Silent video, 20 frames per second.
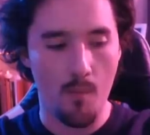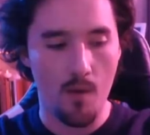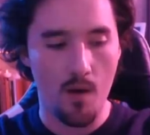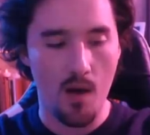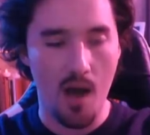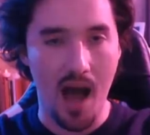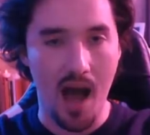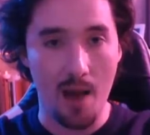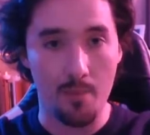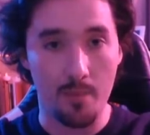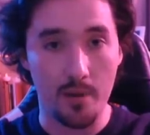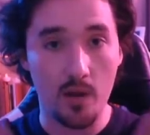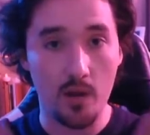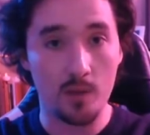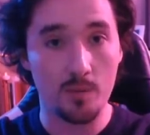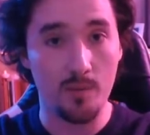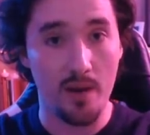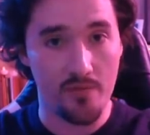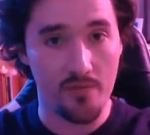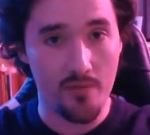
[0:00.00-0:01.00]
And
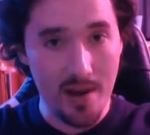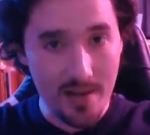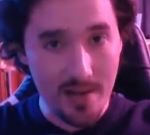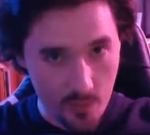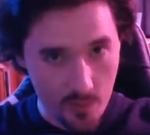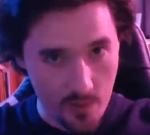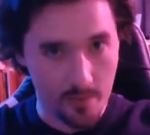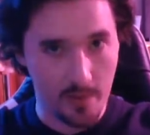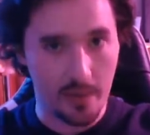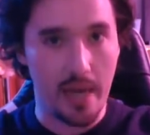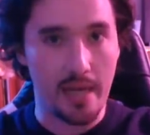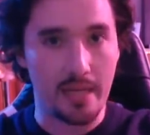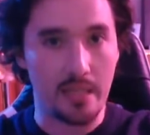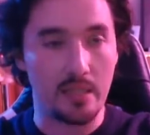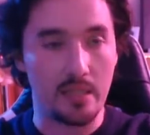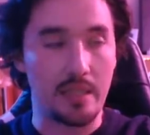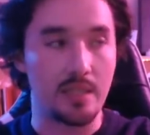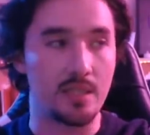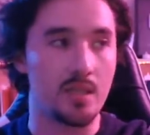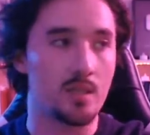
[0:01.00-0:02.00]
because my friends were implicated
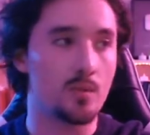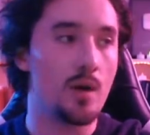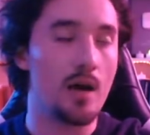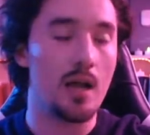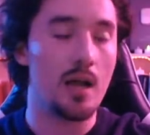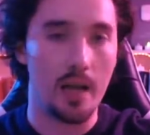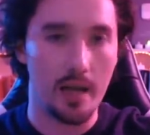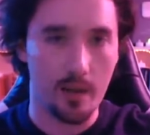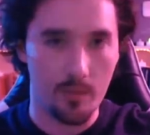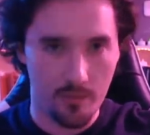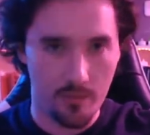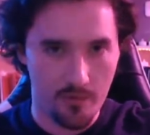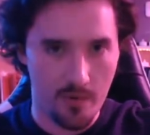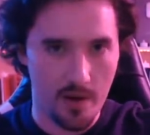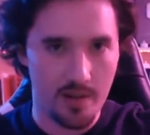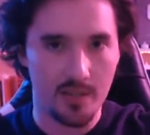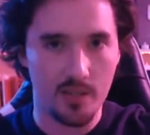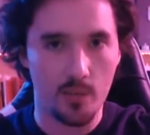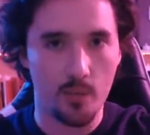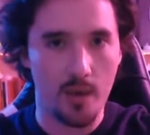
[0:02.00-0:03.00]
in this as well, like
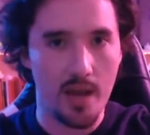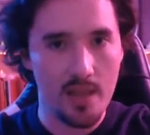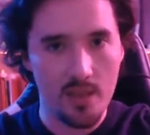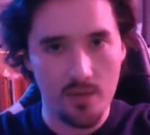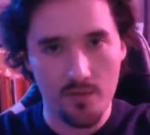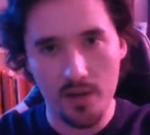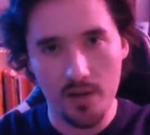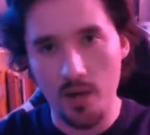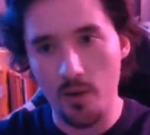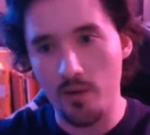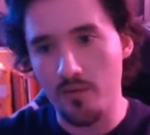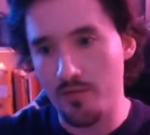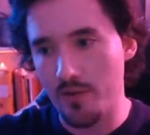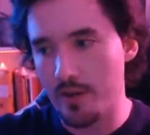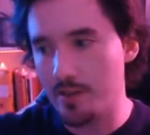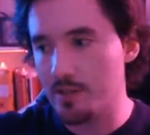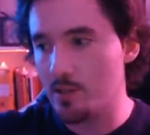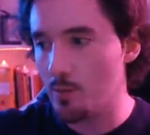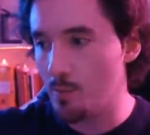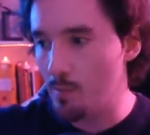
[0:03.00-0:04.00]
friends who were in the video and
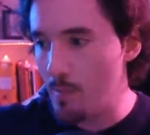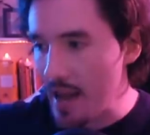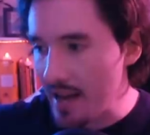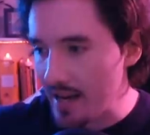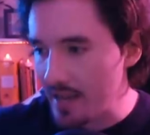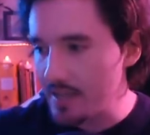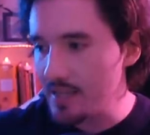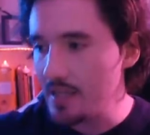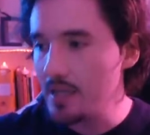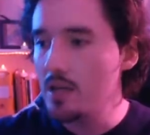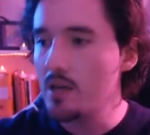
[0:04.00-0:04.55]
friends who made it,